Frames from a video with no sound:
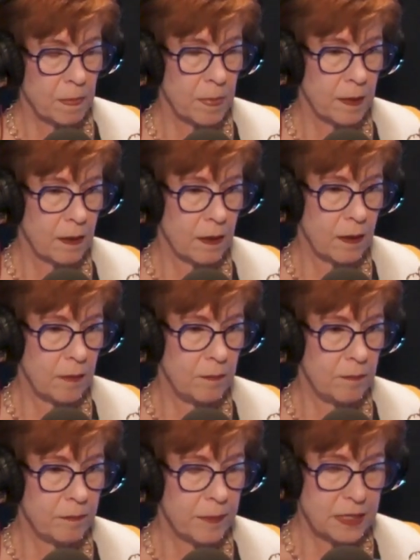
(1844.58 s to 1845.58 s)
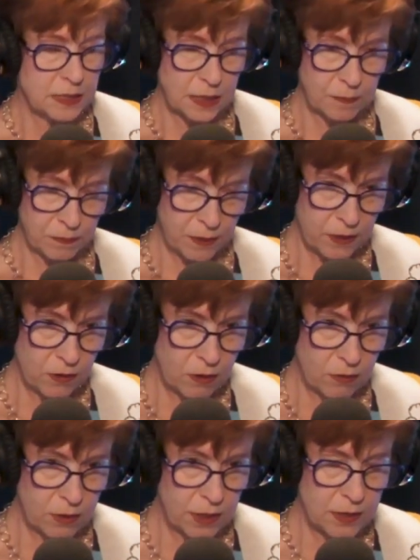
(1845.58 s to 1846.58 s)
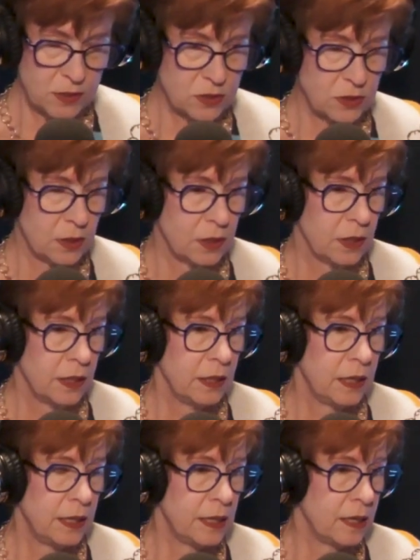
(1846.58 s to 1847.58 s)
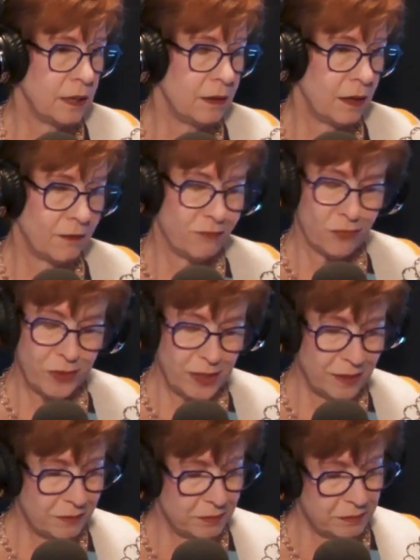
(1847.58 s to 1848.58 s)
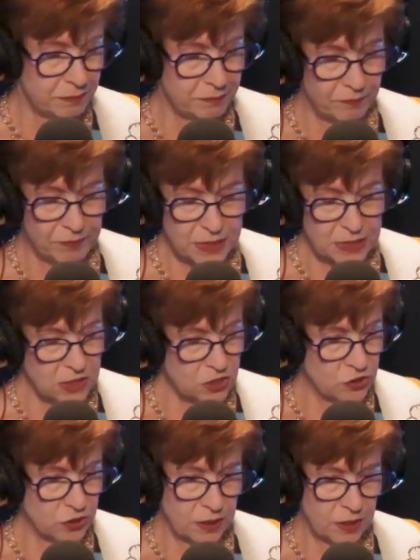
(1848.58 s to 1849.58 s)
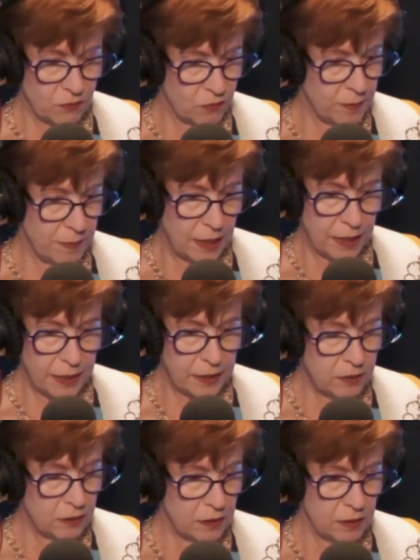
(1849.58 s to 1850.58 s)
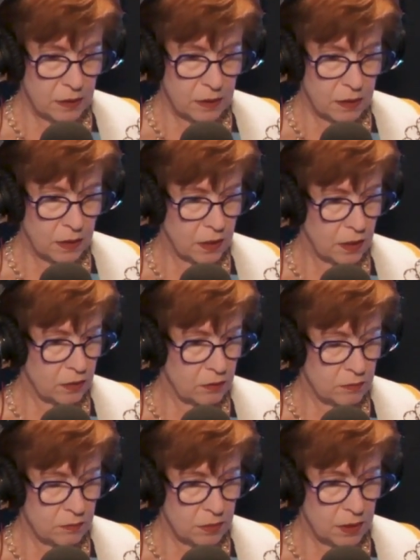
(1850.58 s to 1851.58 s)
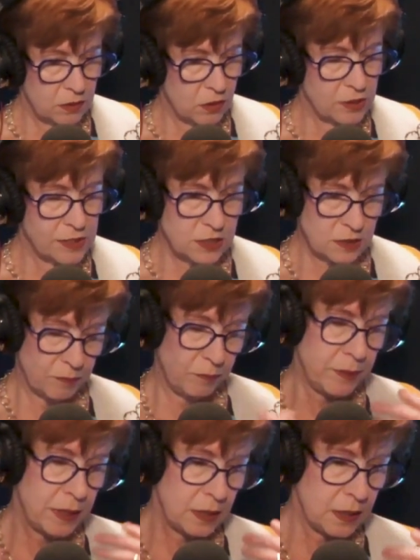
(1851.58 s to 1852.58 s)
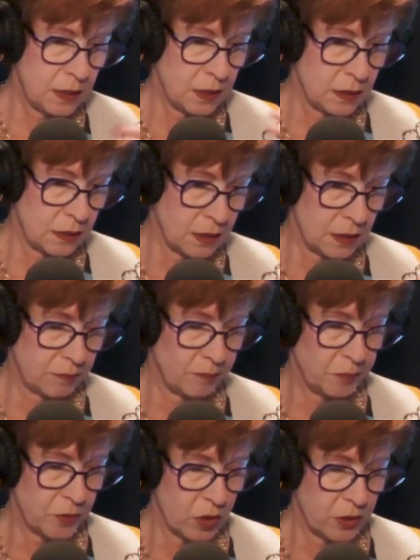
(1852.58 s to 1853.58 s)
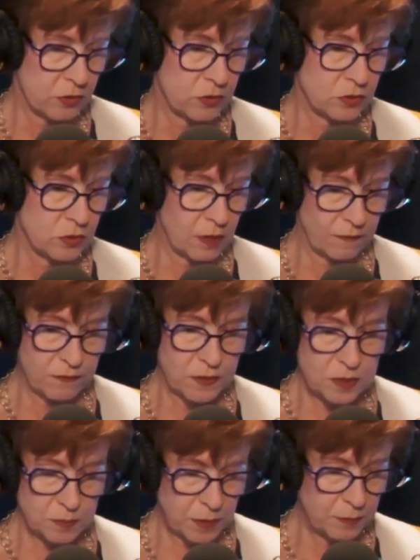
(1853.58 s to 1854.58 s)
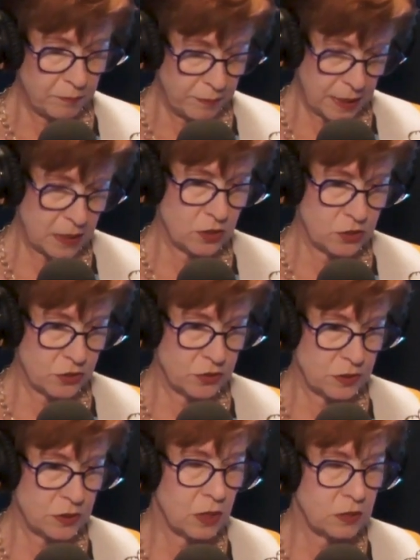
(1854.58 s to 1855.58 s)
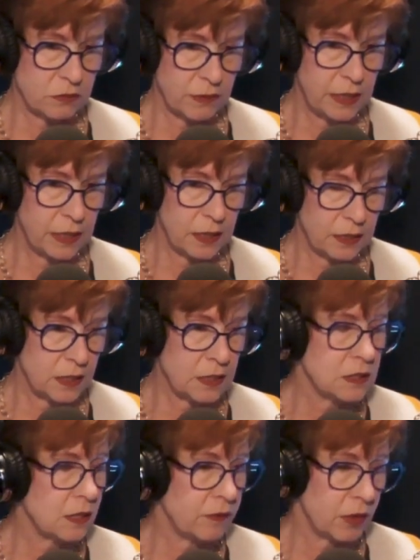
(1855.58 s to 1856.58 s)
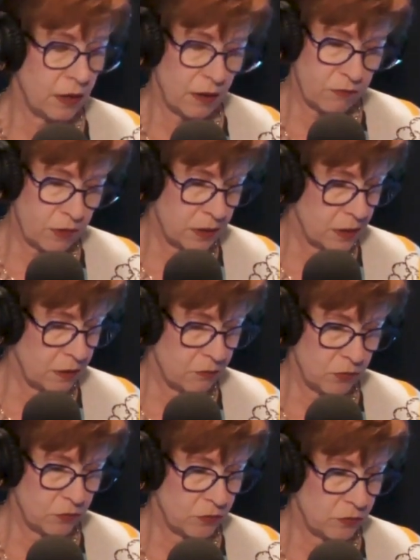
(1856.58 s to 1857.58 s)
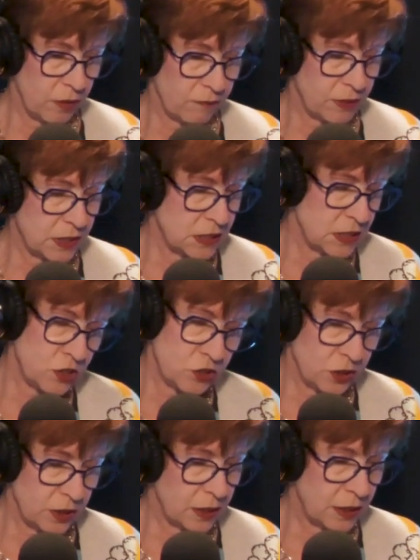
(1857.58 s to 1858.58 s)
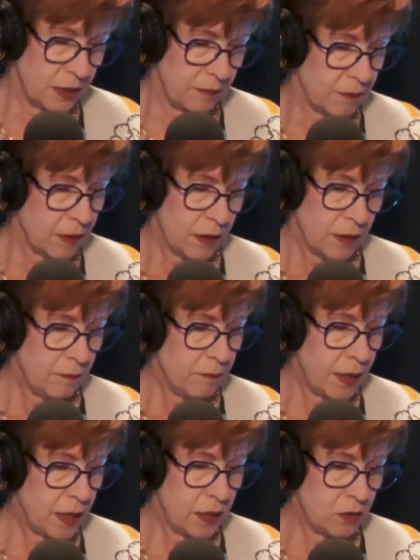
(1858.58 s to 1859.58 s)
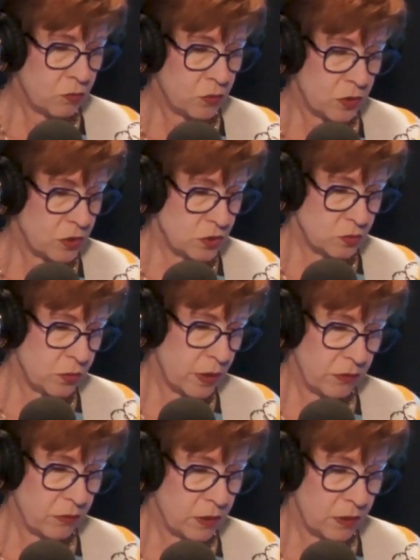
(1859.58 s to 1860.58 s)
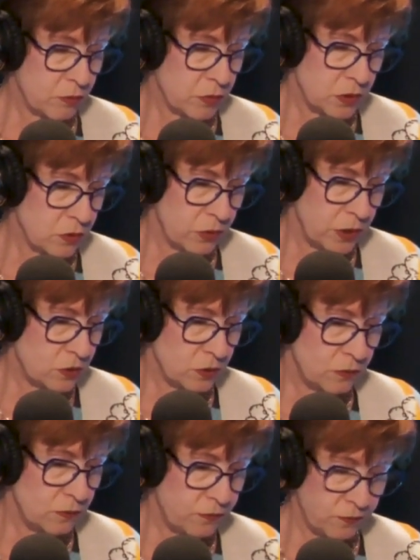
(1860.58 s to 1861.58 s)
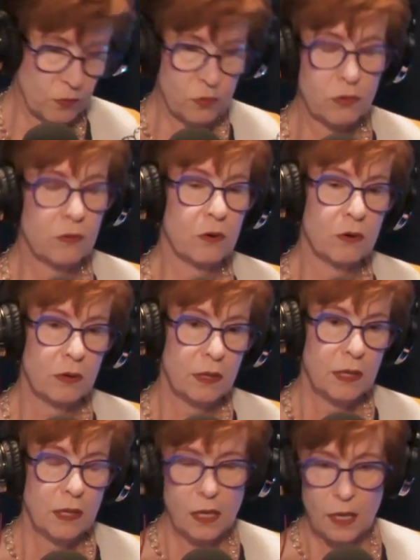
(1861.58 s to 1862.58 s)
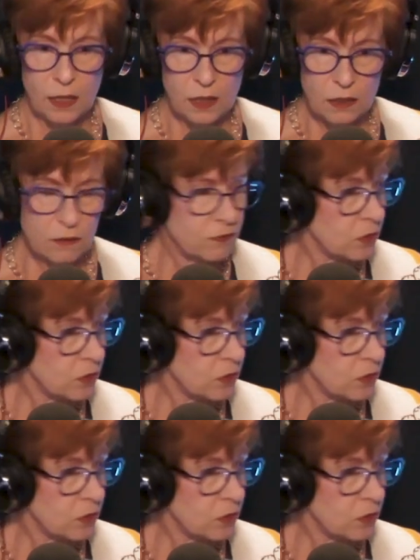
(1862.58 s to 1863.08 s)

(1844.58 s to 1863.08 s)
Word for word: um, and set priorities and every decision that we made uh, and not just me in the auditor's office but managers got training in this i mean everything every decision that they made was whether it was going to further any of the